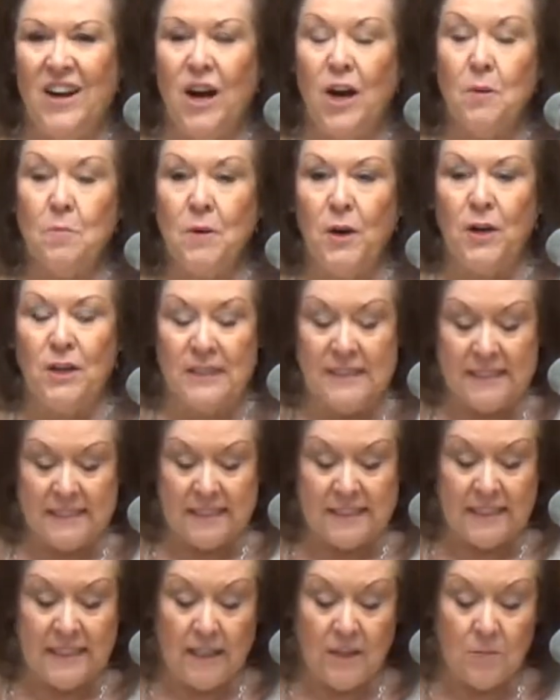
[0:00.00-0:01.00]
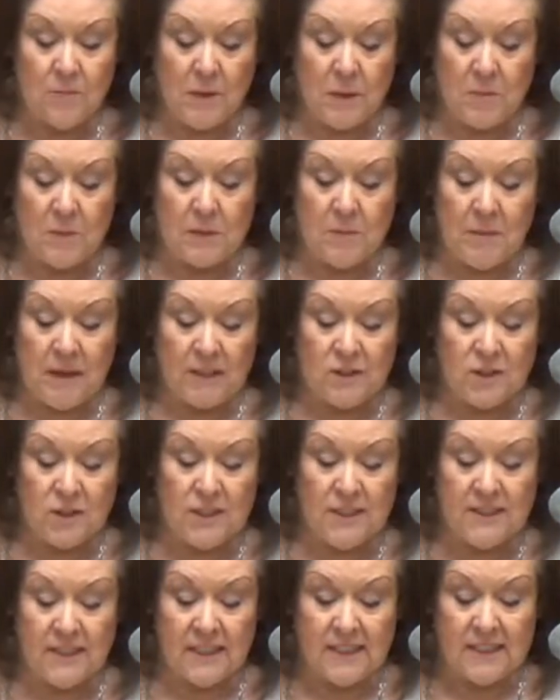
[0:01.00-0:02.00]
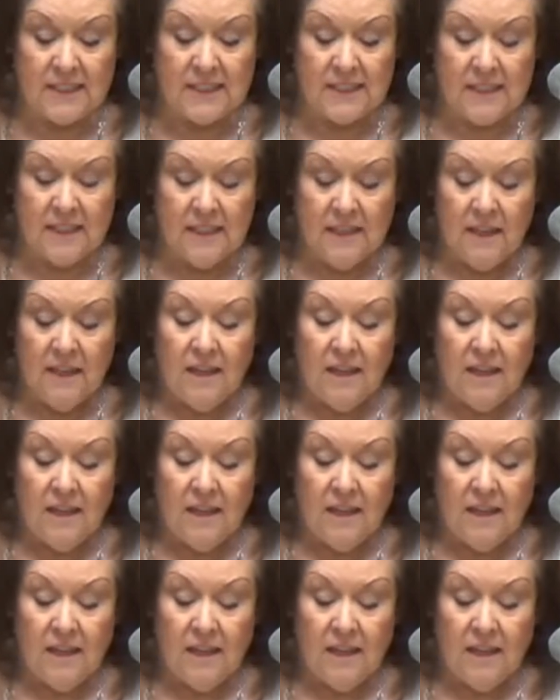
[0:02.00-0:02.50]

Our part is to tell people about Jesus.